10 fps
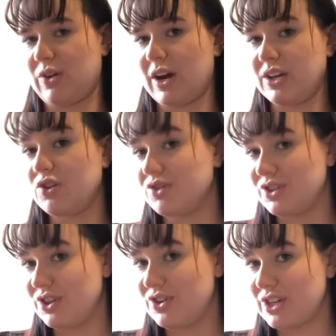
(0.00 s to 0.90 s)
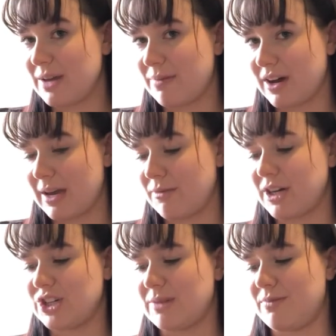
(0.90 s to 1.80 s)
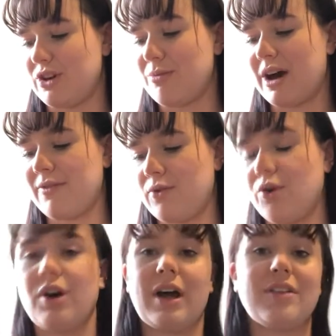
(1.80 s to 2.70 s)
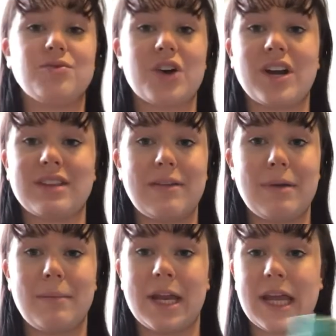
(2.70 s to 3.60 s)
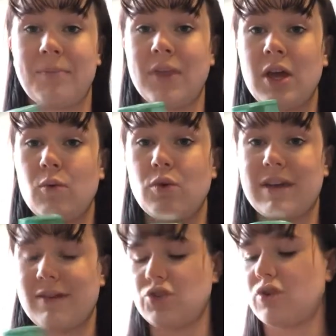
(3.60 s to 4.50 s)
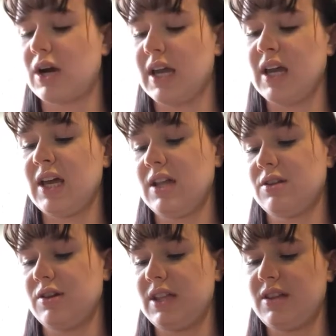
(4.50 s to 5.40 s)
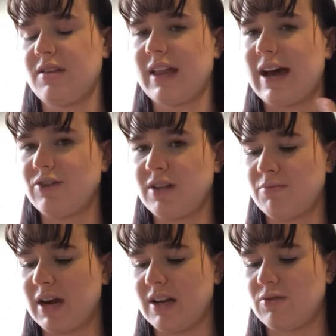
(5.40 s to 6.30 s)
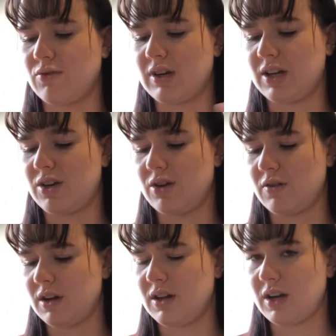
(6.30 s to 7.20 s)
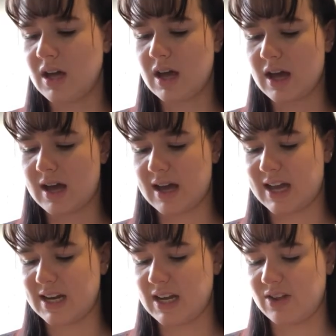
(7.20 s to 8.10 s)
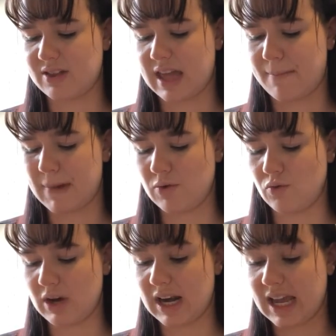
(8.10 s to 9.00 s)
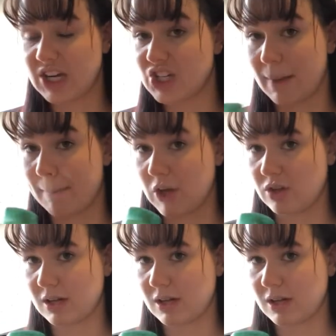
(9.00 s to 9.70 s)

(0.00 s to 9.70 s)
I usually buy a branded shampoo, but I thought, as I'm trying to save a bit of money, we'll give it a try. So this is Aldi's brand. It's called La Cura, and it's their mineral clay shampoo.